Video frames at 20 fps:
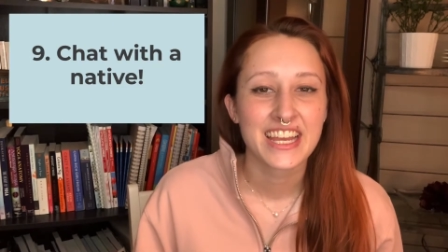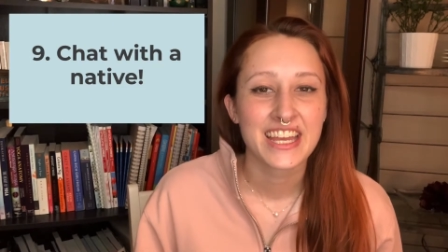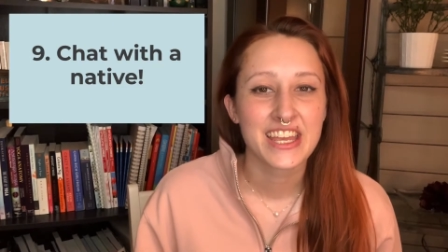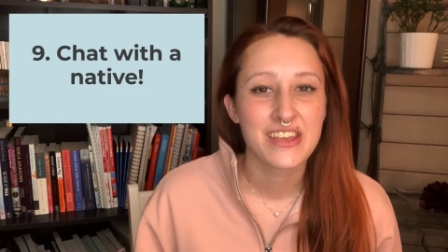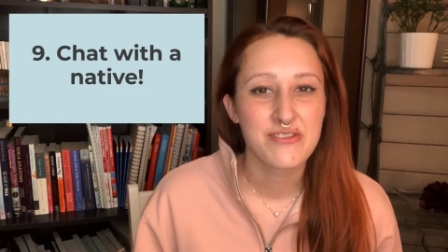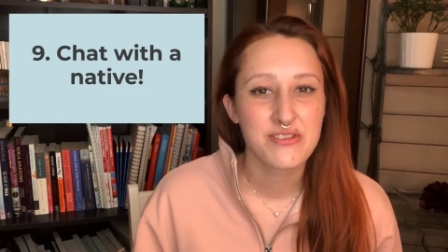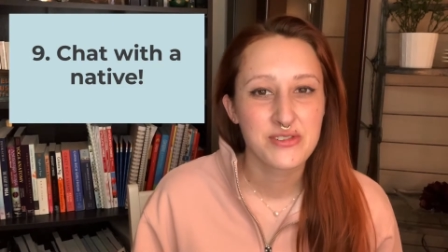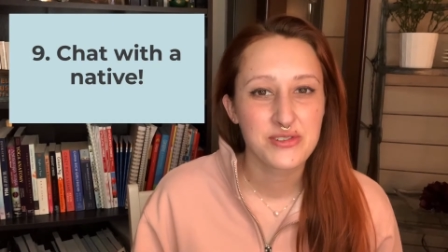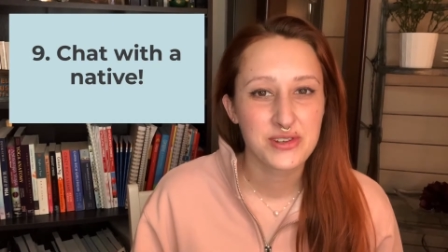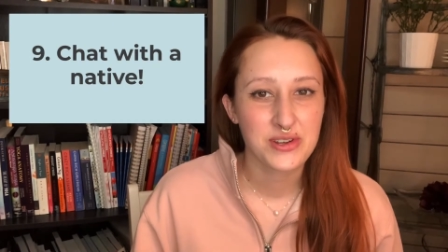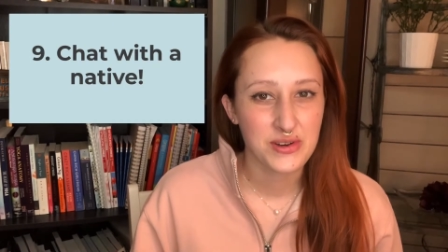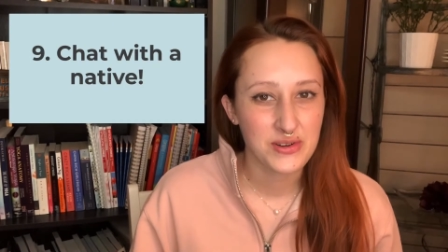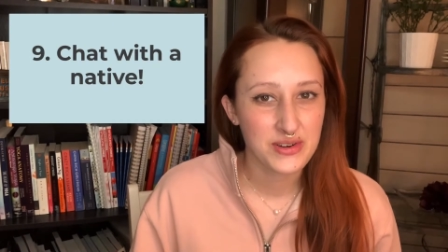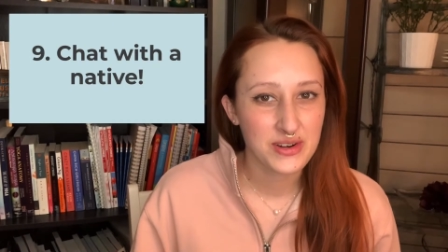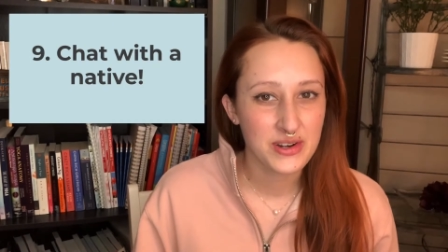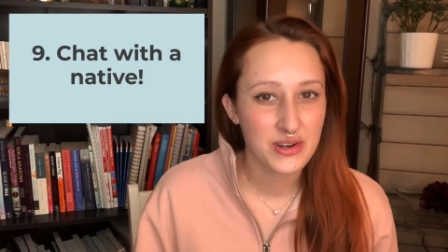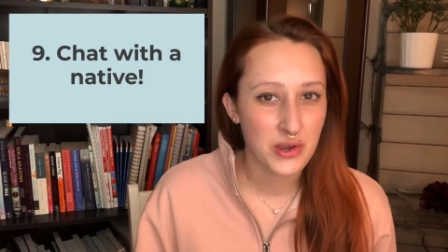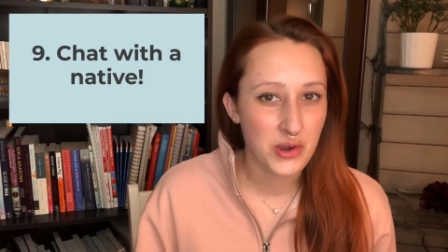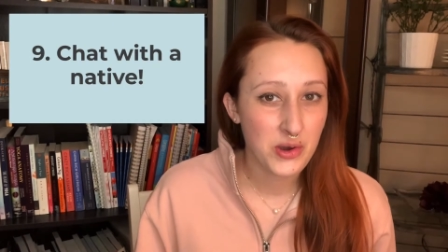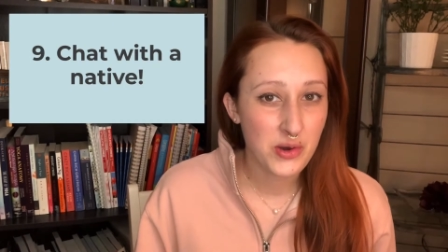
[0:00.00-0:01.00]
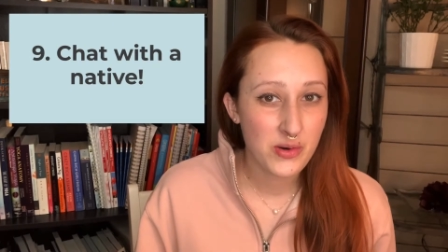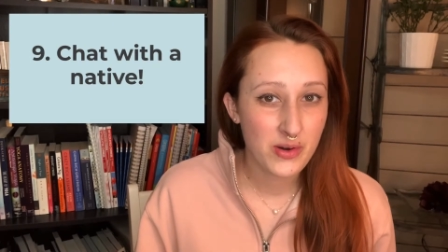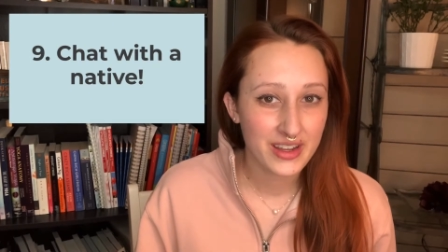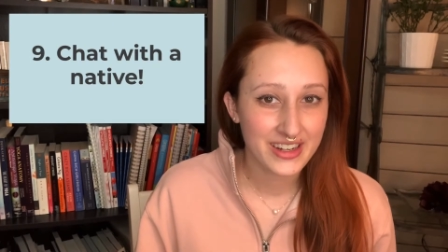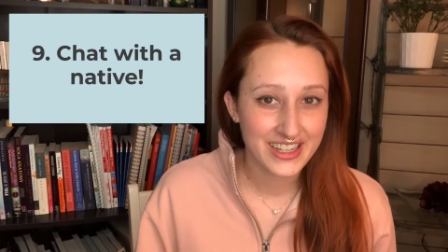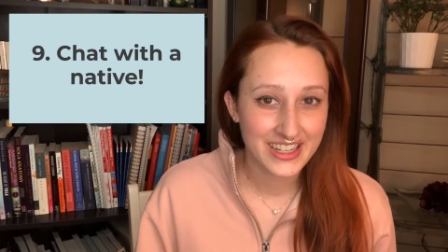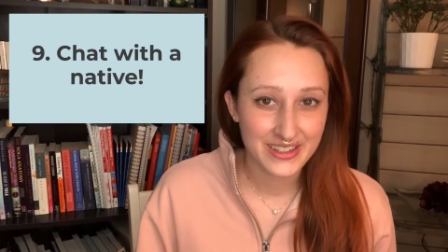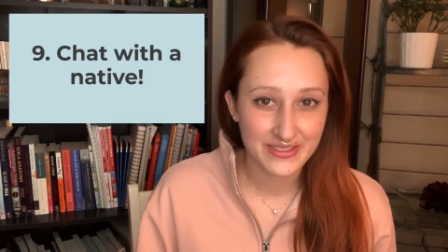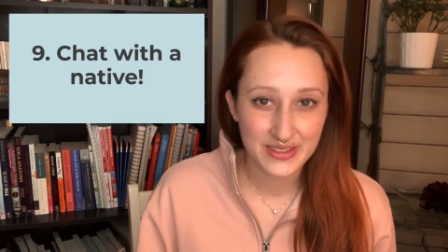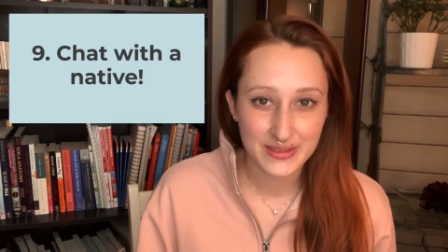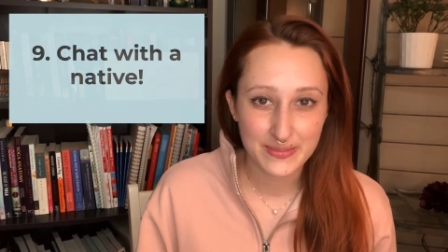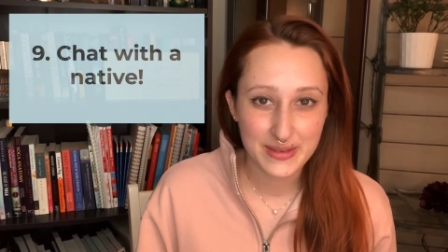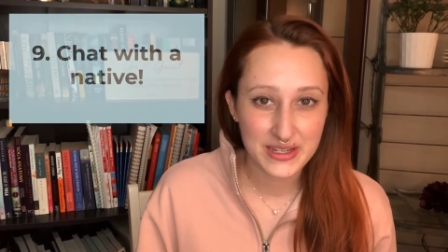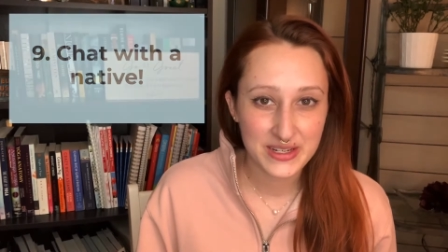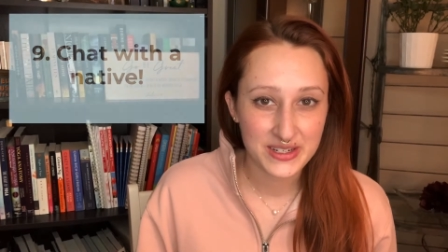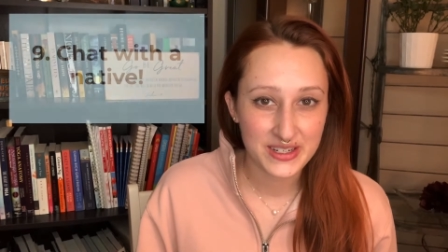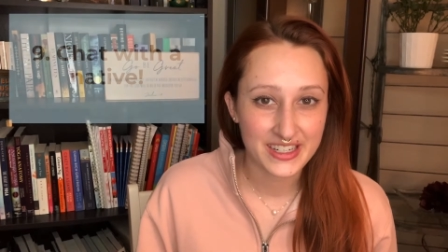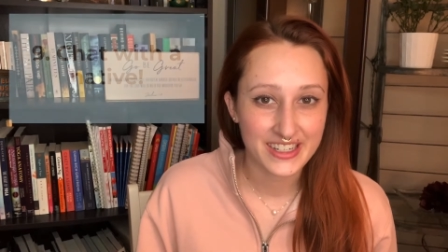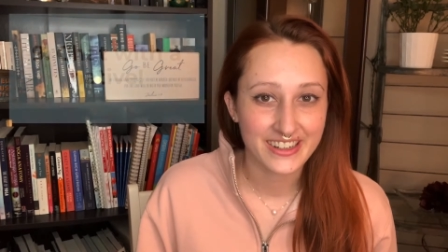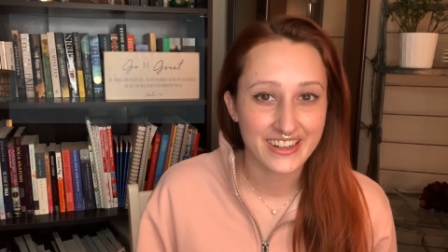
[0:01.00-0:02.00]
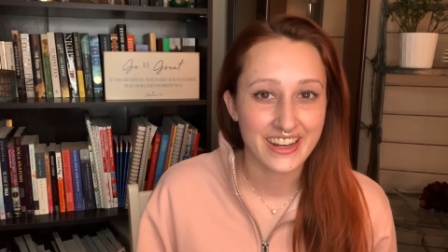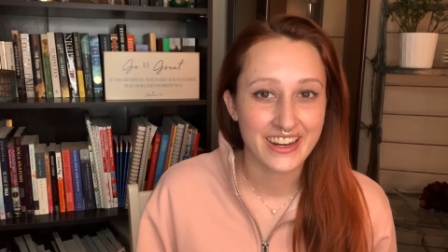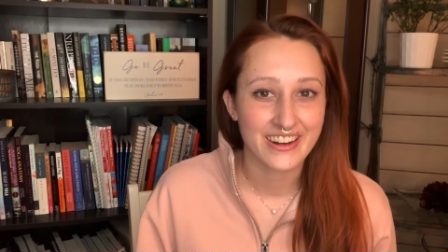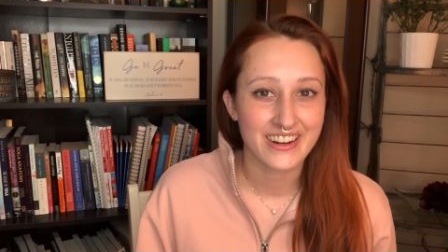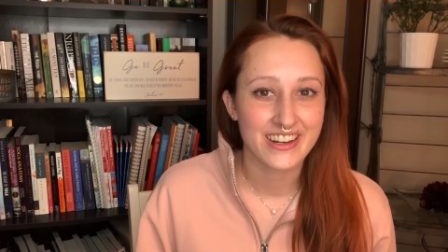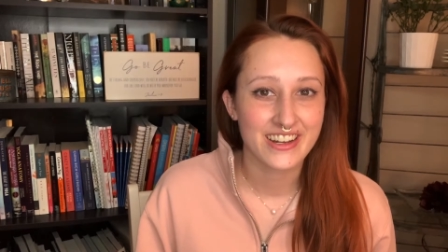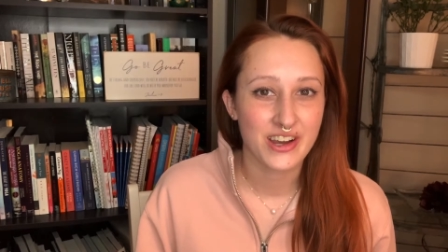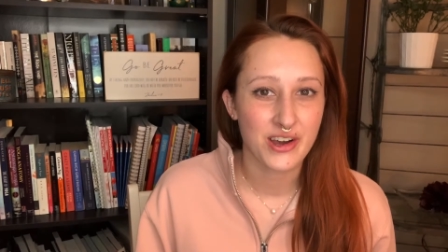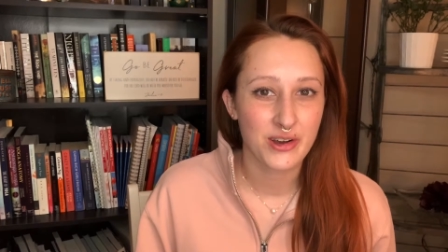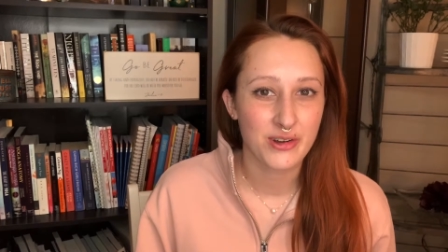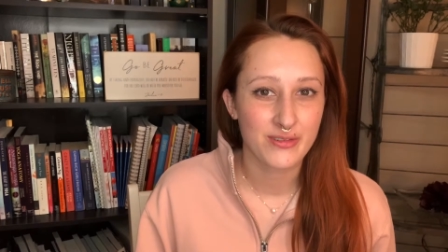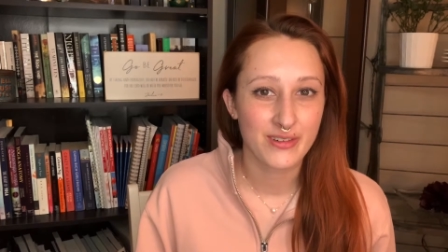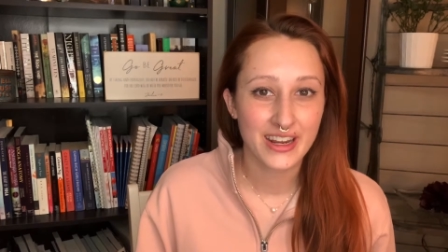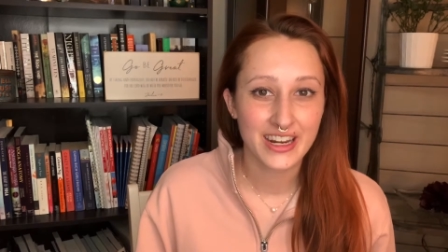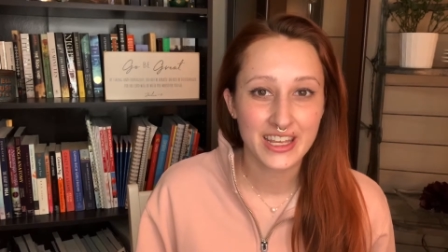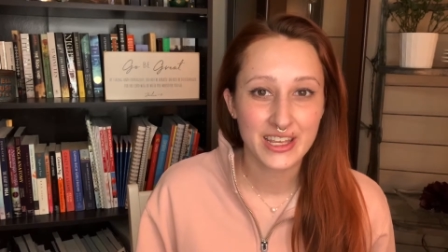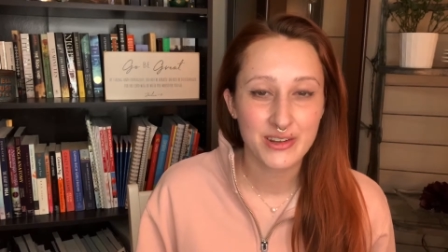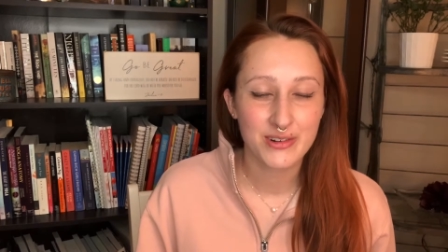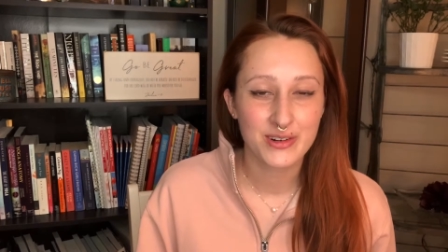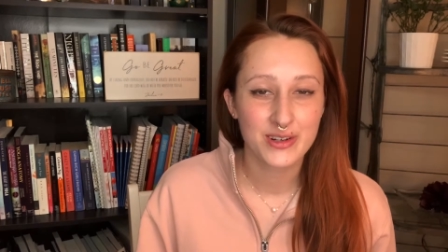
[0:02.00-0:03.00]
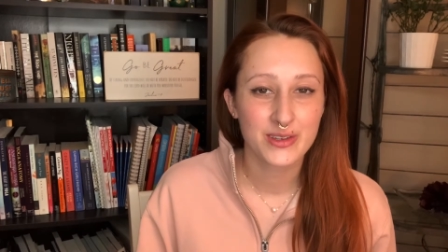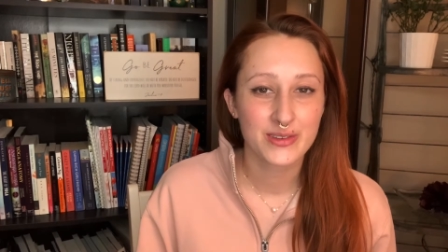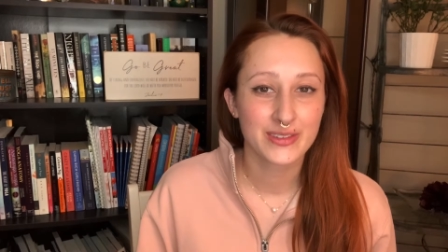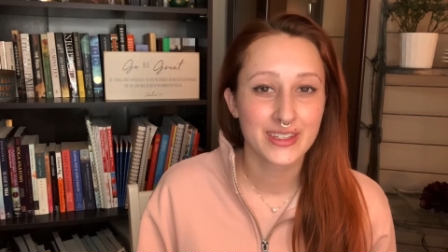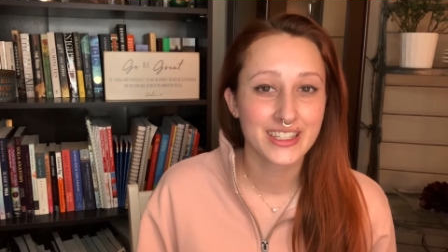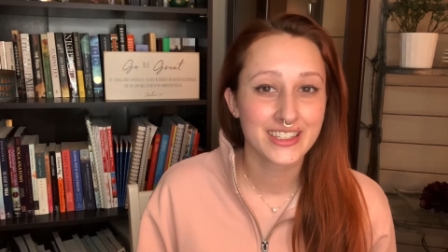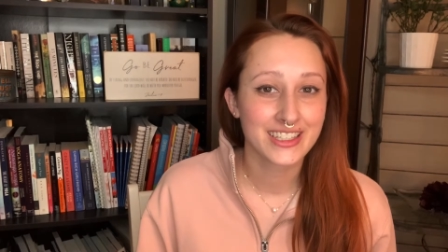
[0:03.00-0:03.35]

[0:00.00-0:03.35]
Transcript: If you don't know a native speaker in your area already, or you think